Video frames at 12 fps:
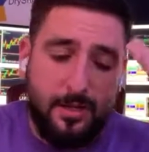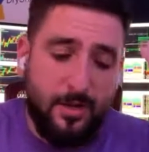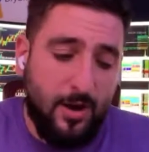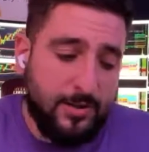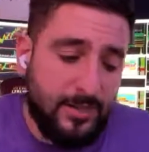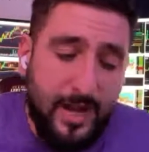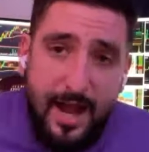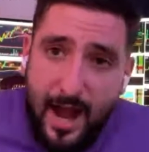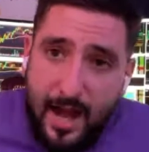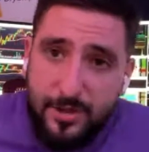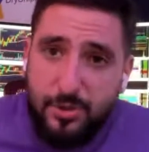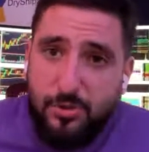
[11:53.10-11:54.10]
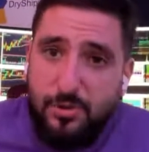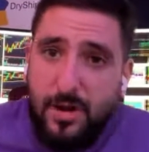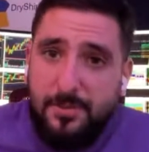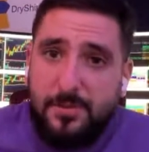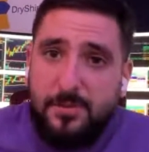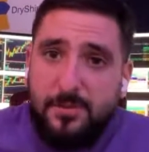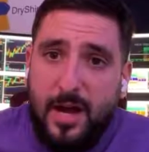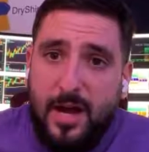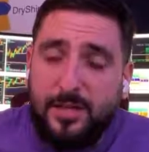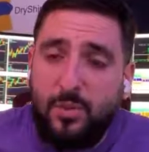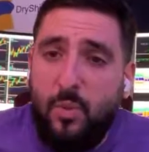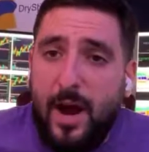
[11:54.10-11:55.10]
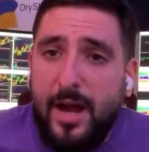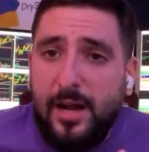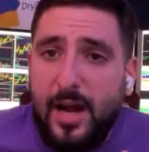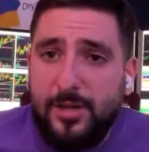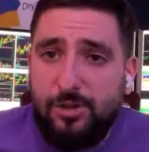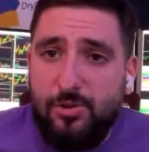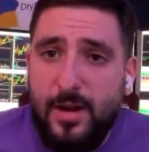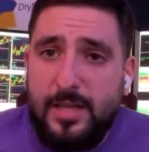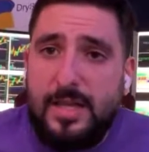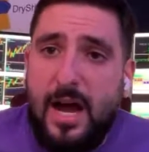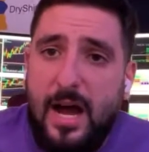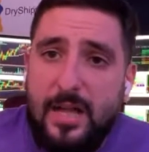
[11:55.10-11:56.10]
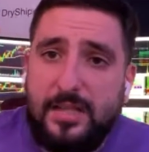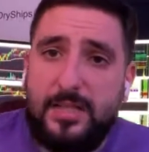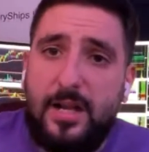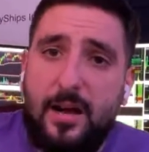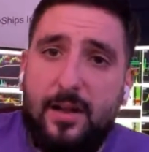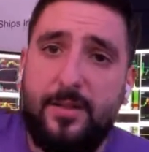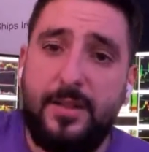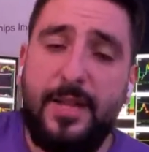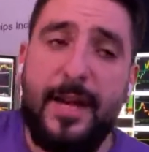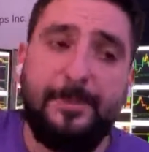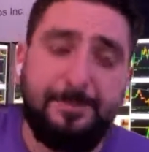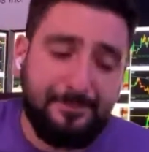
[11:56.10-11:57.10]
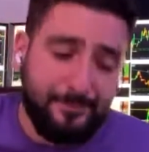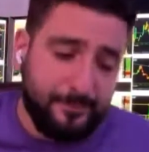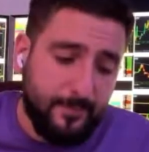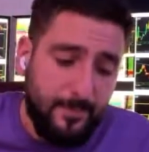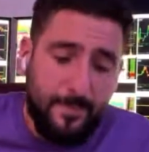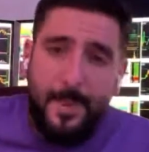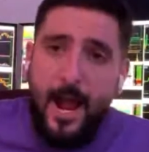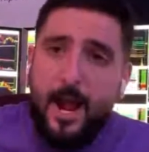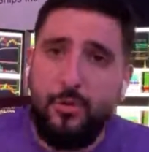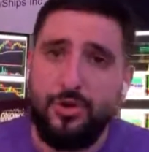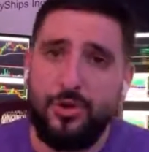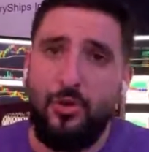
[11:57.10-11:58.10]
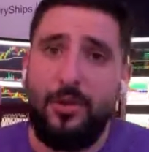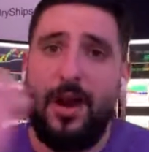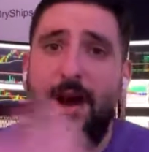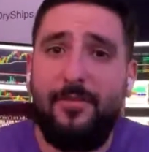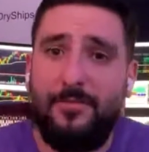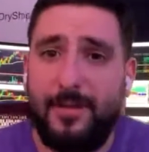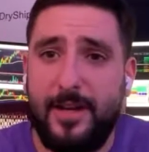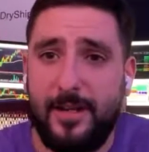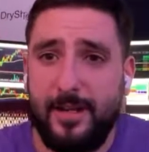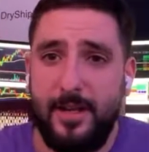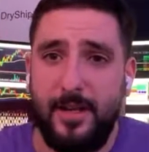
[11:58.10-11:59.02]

You know, today I screwed up two guys. Why did I trade the hot stock of the day? I was so confident.